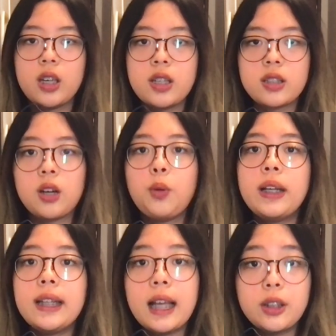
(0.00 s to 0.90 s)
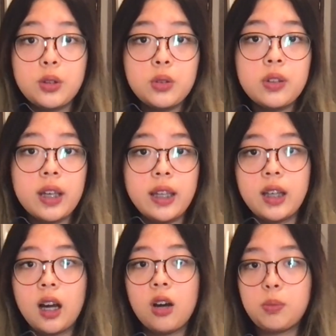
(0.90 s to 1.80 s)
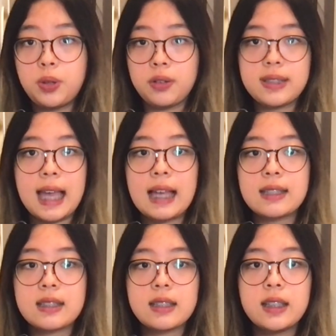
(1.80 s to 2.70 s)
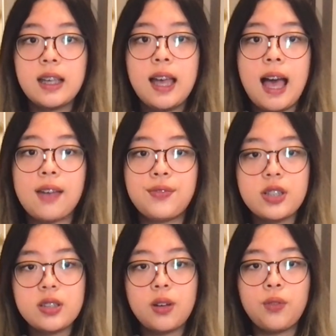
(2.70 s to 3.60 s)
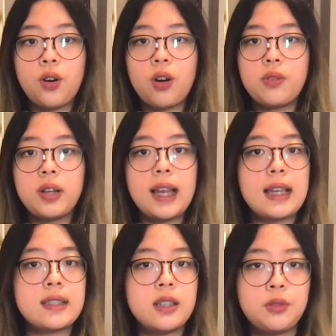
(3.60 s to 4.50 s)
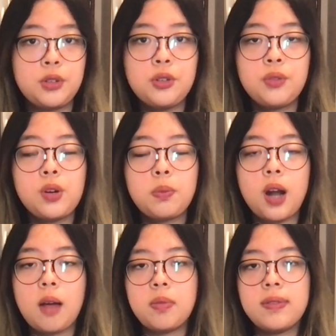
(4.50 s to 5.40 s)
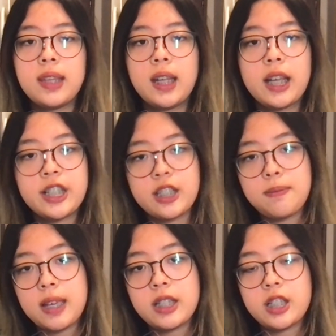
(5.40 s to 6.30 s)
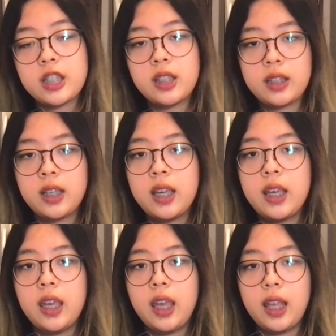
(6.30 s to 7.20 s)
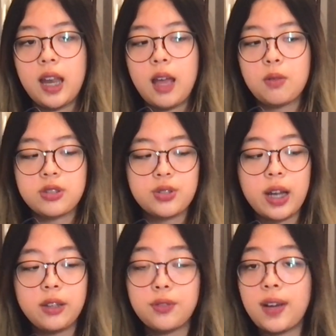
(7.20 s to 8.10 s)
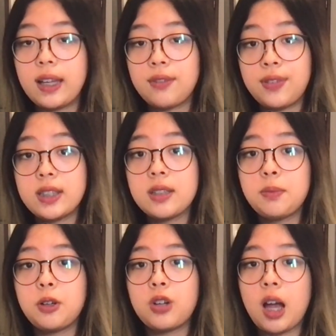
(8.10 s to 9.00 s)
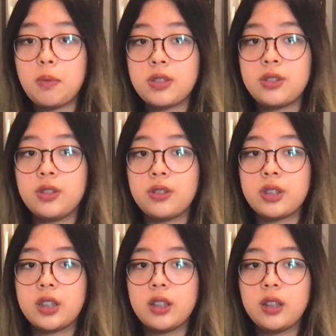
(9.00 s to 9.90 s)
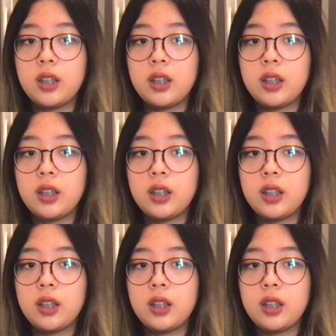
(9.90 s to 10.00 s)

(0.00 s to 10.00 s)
So what did I do in the whole process? I first of all realized the real-world problem that I just mentioned, and I was trying to find a feasible robot solution.